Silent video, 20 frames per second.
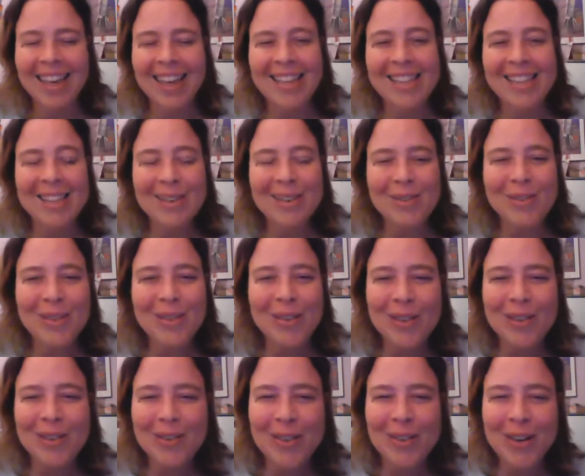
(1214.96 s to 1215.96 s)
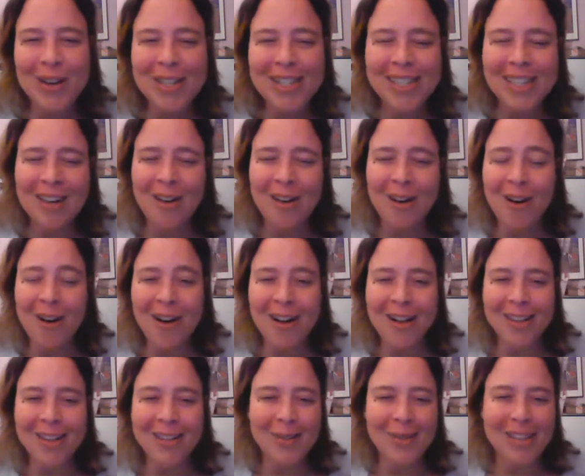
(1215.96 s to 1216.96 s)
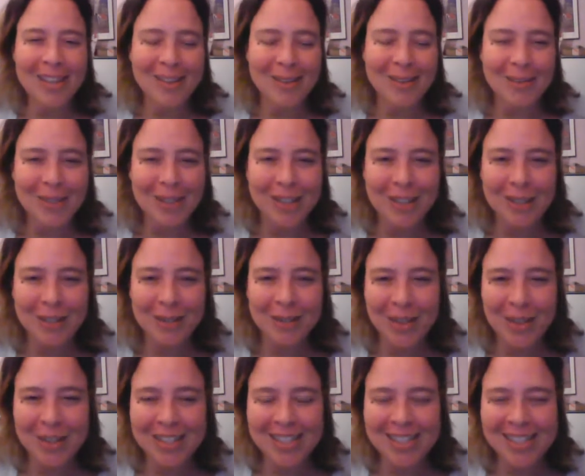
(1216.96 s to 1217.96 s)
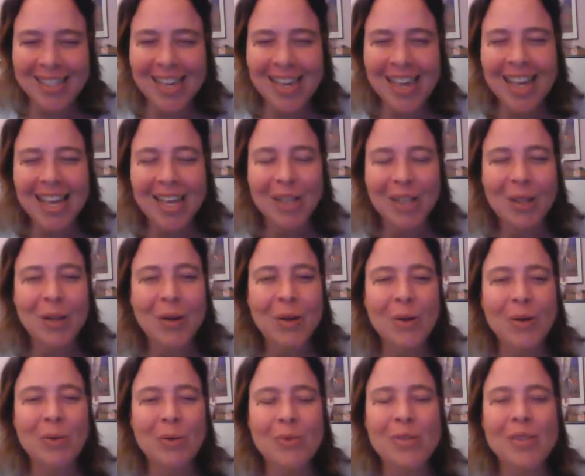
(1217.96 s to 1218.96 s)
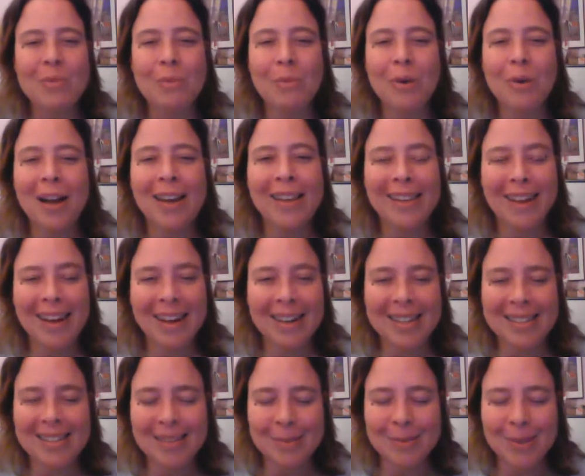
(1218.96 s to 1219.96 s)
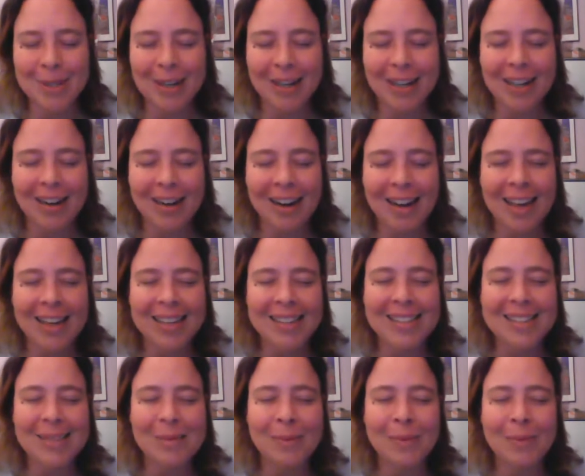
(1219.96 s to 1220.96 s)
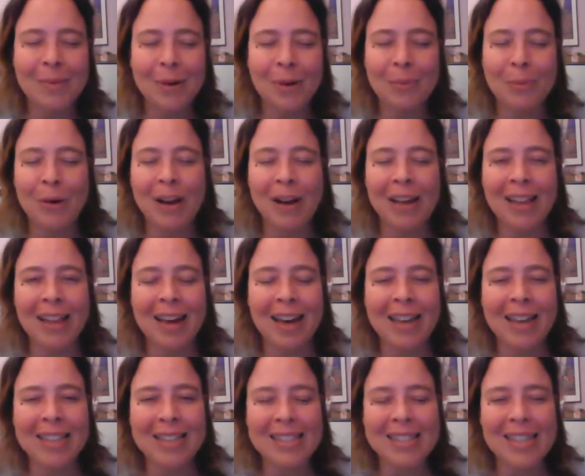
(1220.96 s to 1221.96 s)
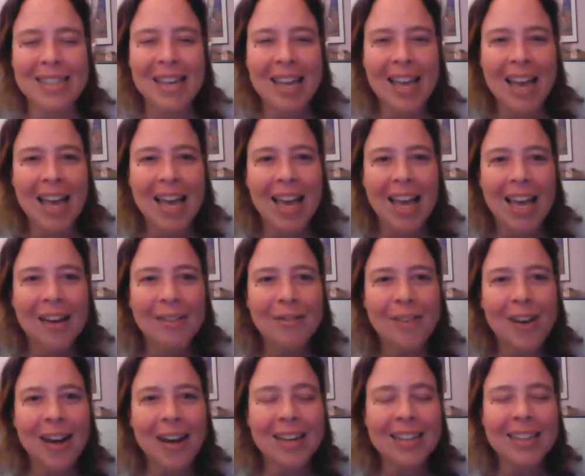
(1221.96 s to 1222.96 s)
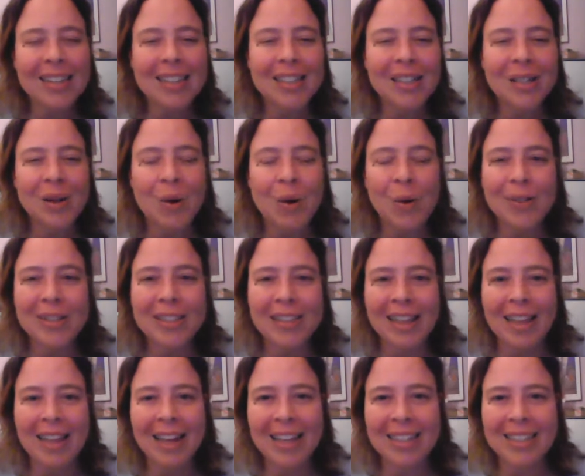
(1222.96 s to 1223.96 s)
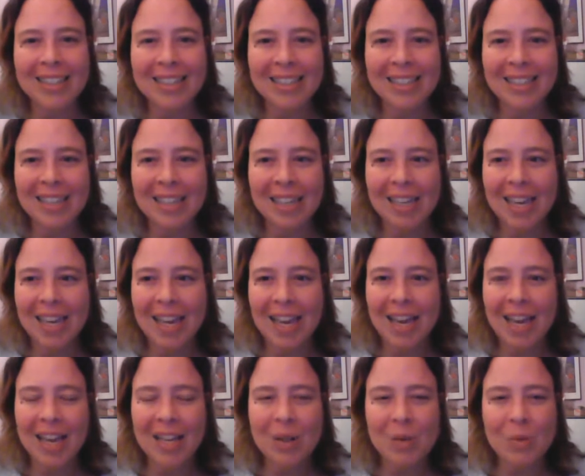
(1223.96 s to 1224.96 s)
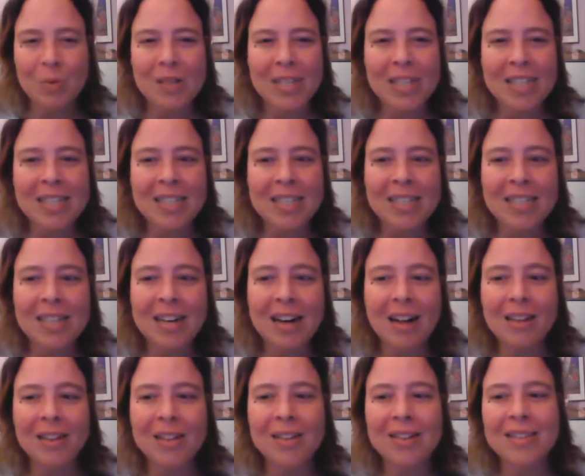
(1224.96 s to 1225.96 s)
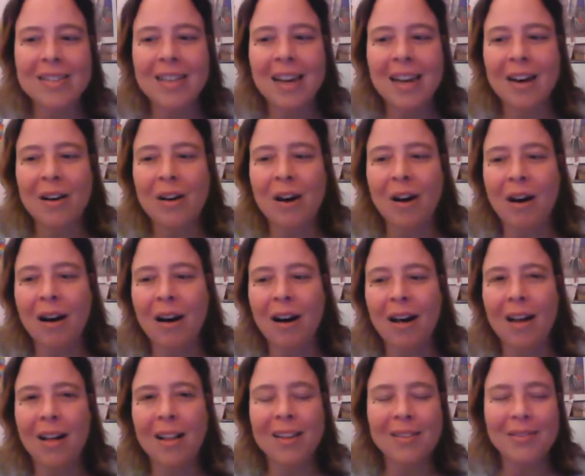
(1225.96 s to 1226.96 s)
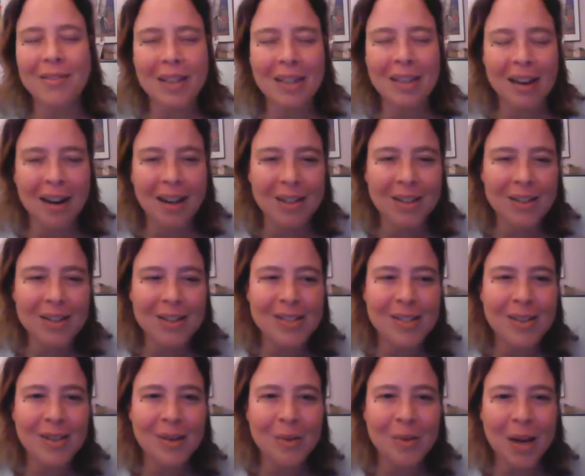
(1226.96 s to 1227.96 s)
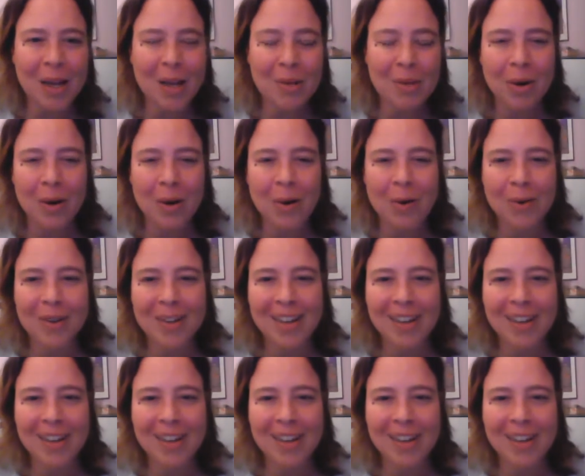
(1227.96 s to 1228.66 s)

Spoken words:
in through the universe, and all the way through the universe. You go through some bright lights, some darker lights, some more bright lights, and finally a golden light. And you reach these colors that are all of the colors of the rainbow.